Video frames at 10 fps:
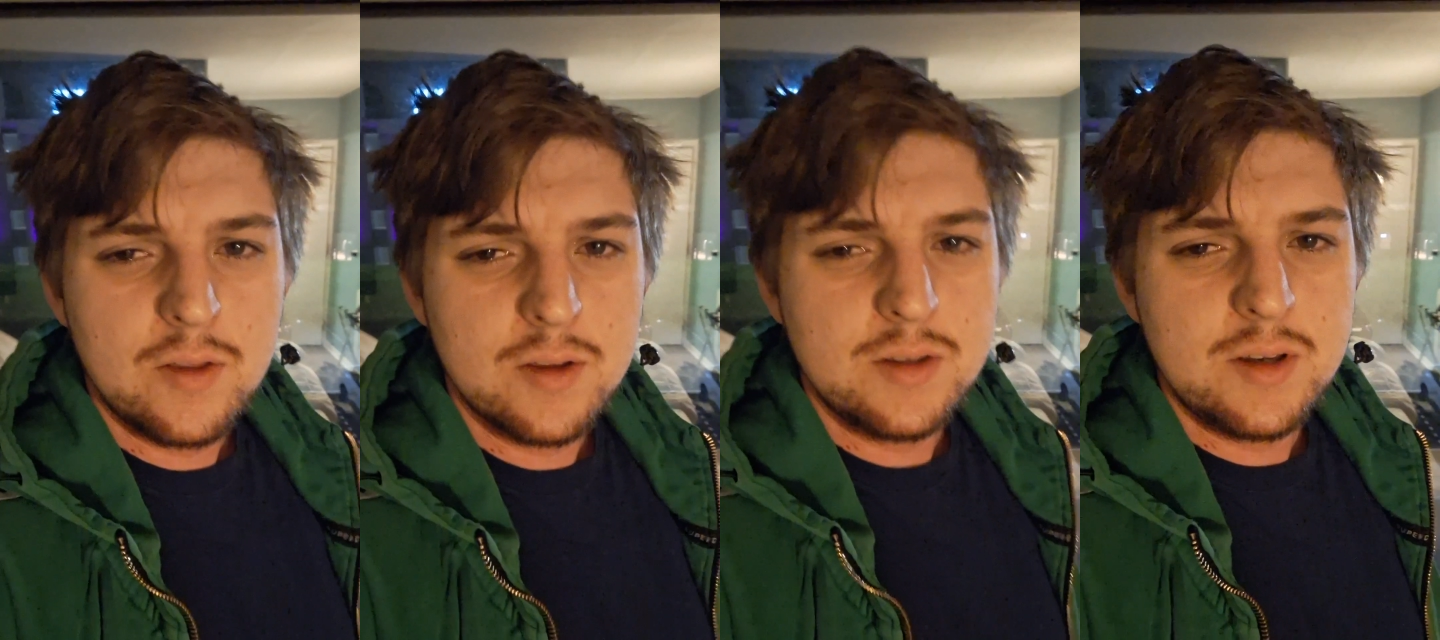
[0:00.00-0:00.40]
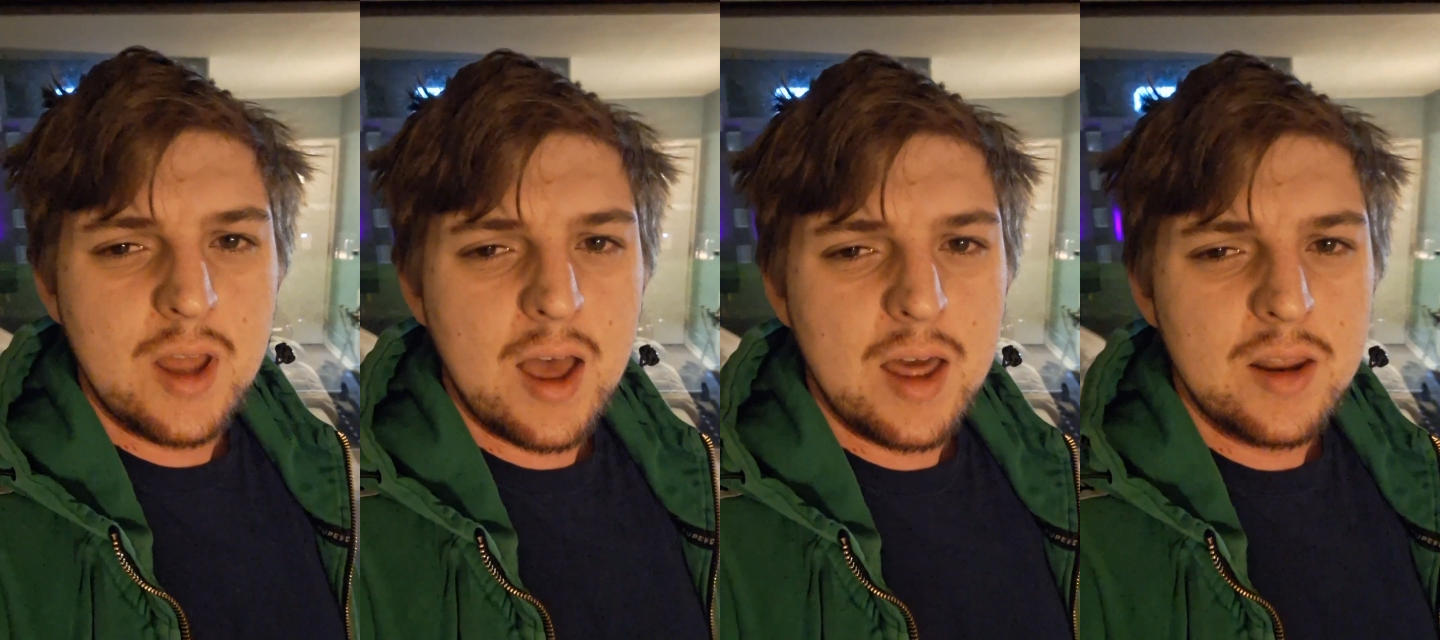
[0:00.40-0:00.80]
there's
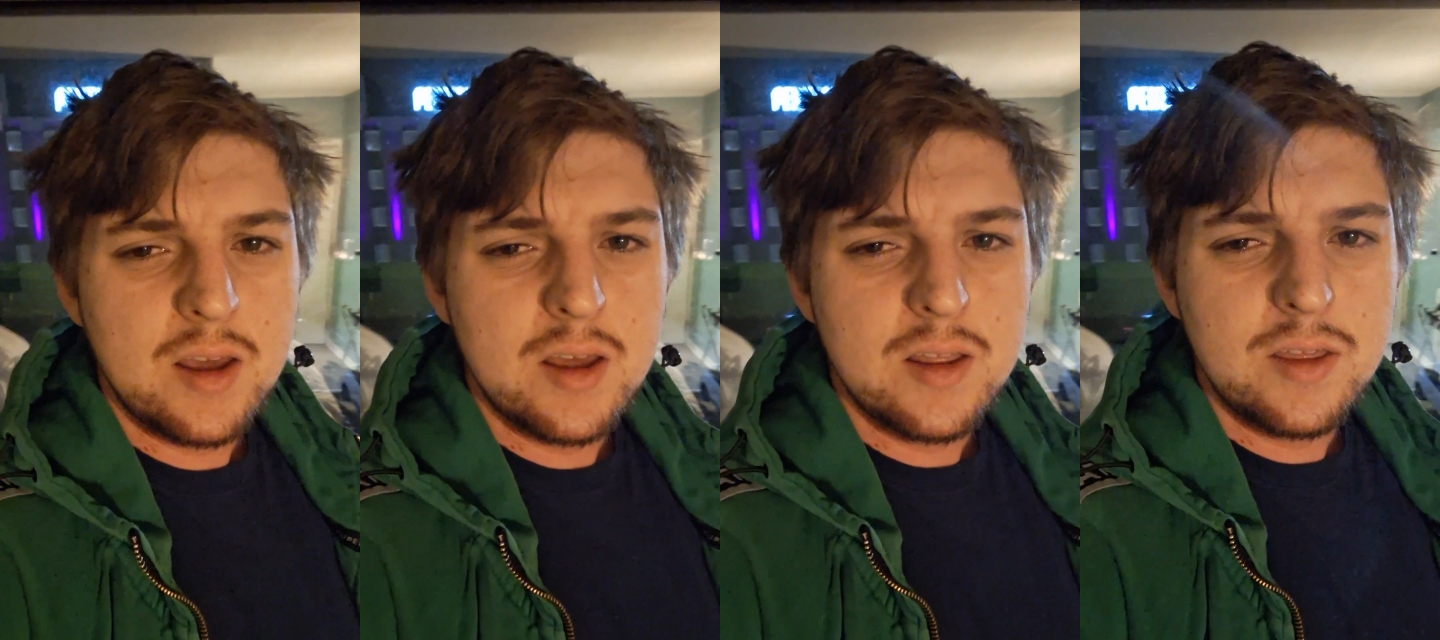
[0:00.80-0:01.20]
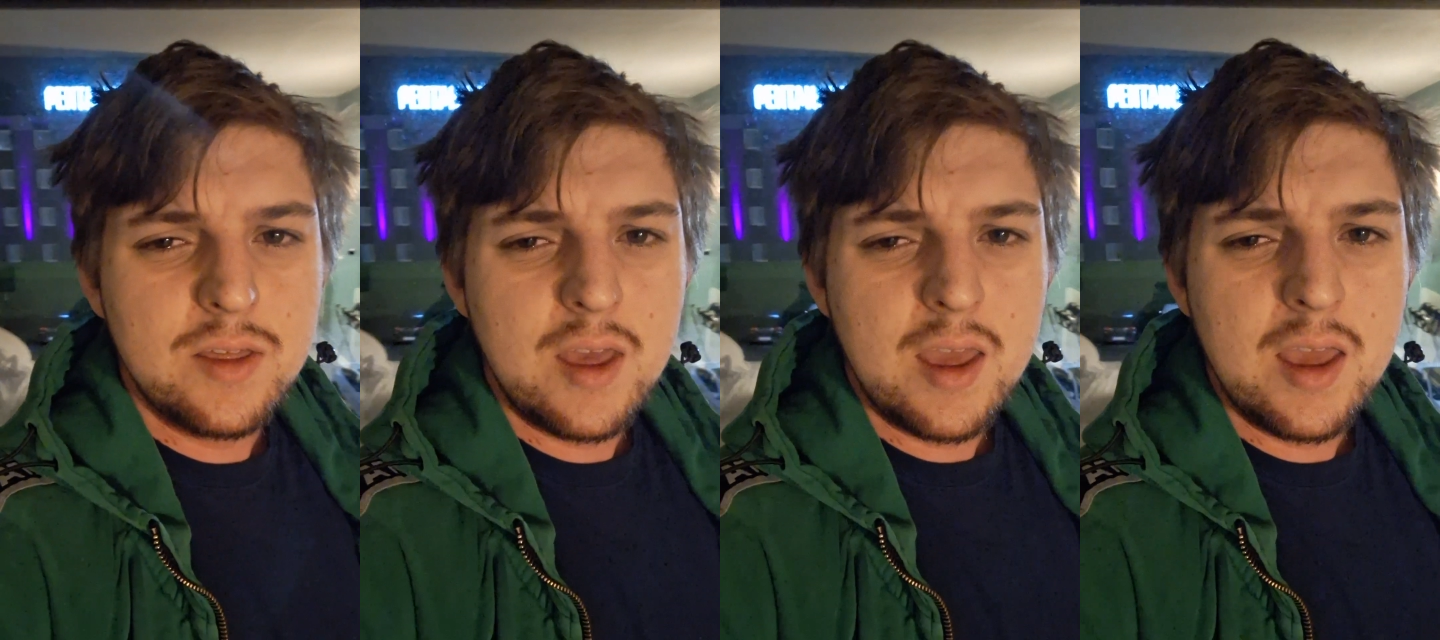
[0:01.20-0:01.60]
not a
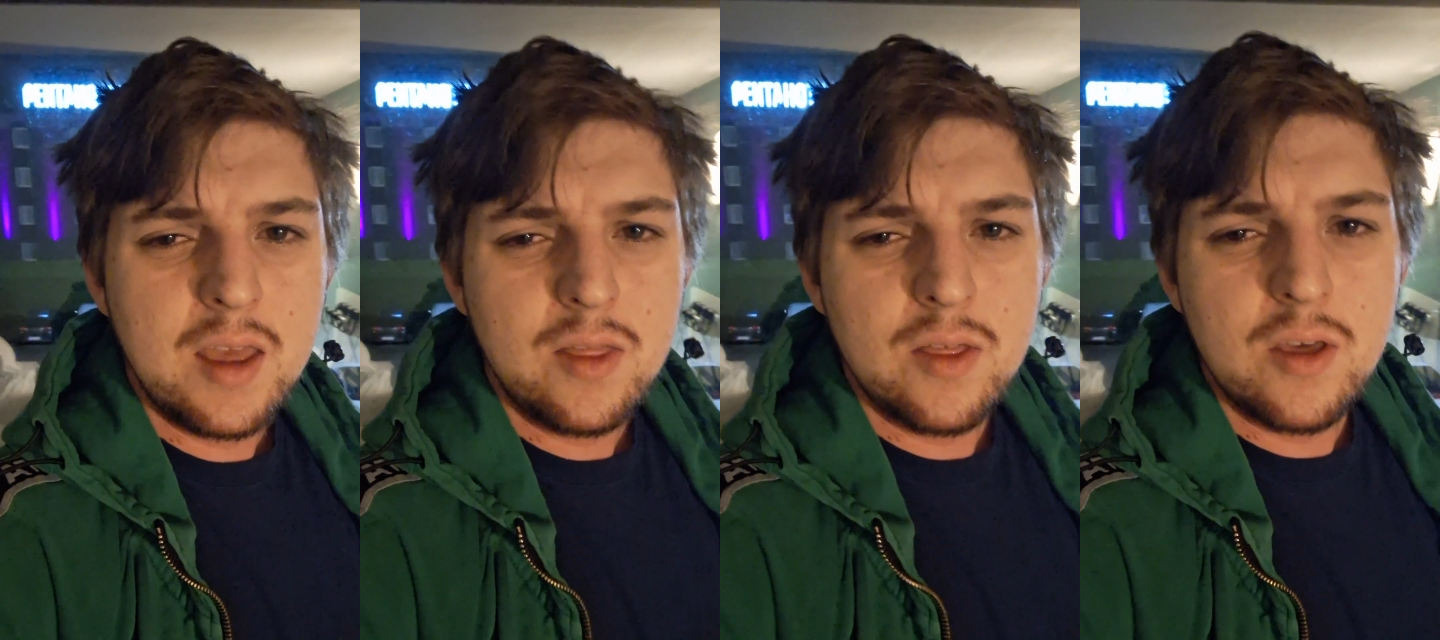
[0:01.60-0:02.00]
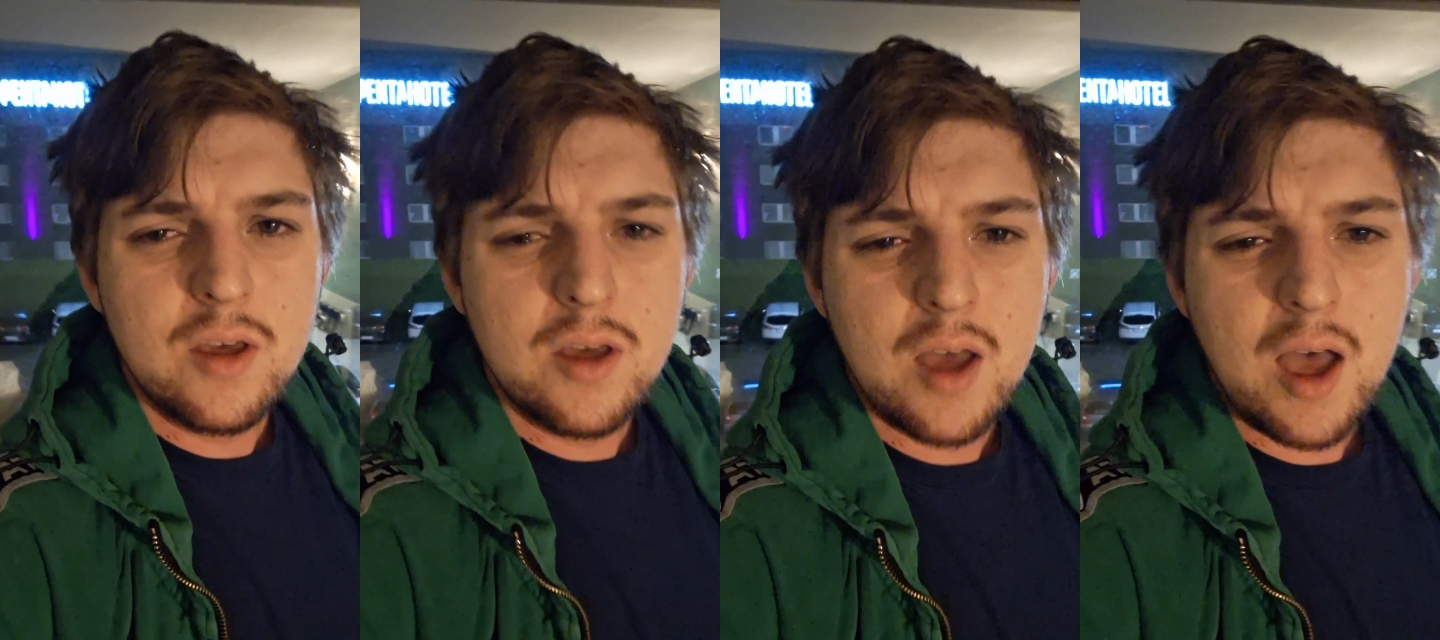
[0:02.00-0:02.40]
thing
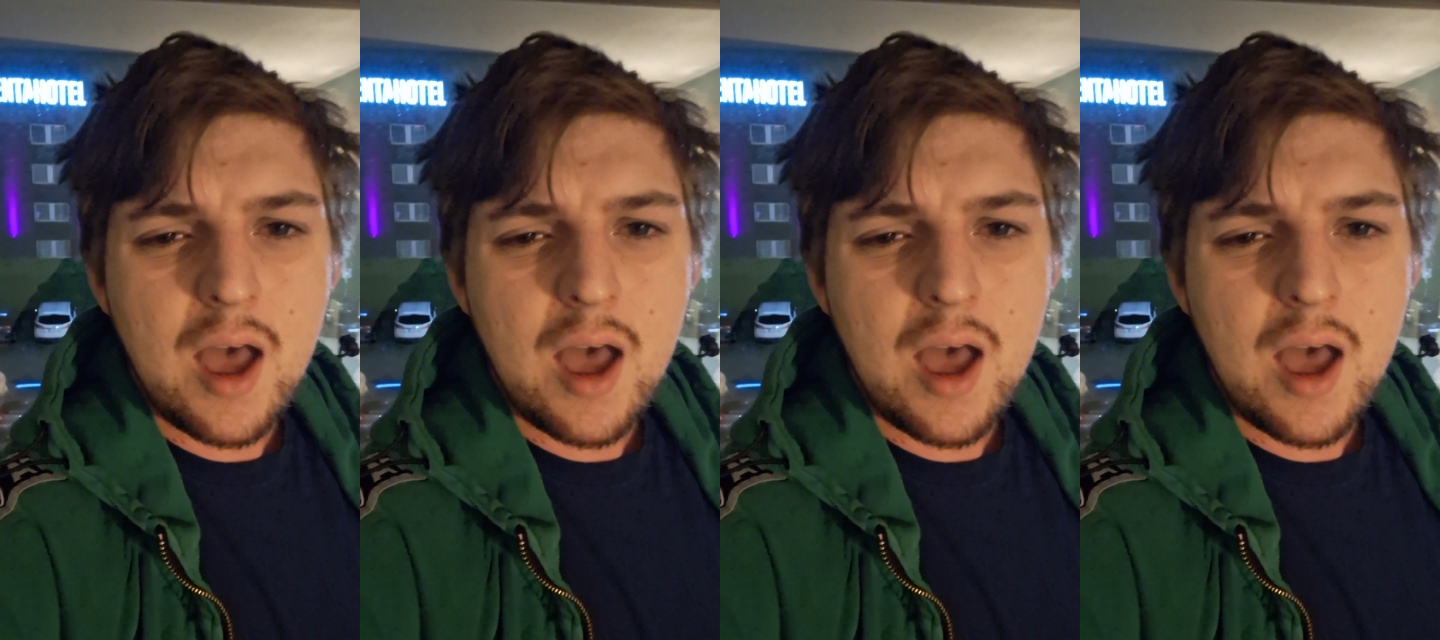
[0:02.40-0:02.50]
that